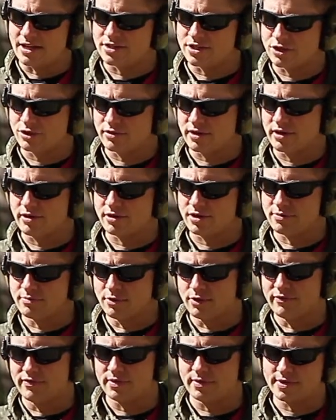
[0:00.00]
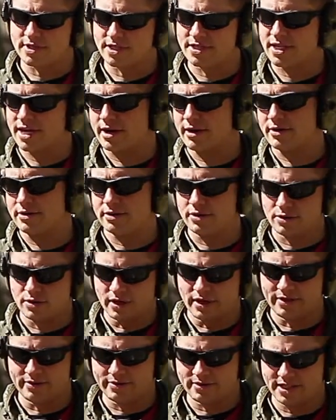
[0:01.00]
the trigger to move through its entire
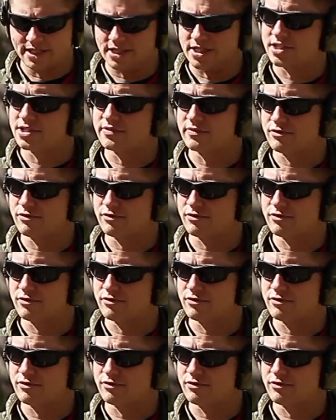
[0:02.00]
distance of